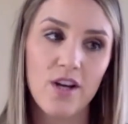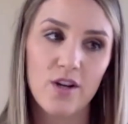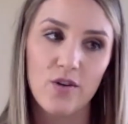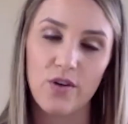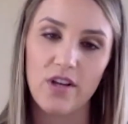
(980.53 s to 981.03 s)

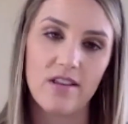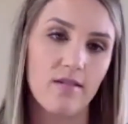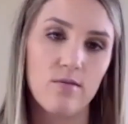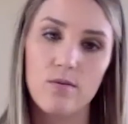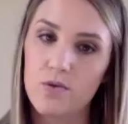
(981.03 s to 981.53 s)
create that
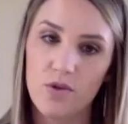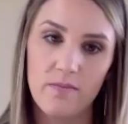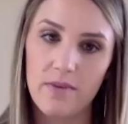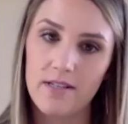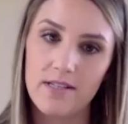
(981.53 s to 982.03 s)
whole
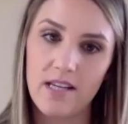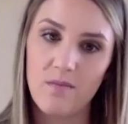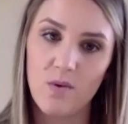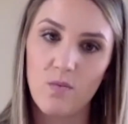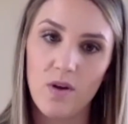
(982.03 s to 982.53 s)
treatment team
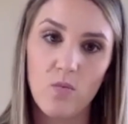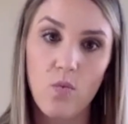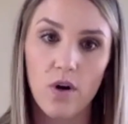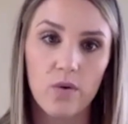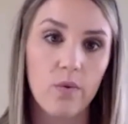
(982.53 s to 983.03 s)
and work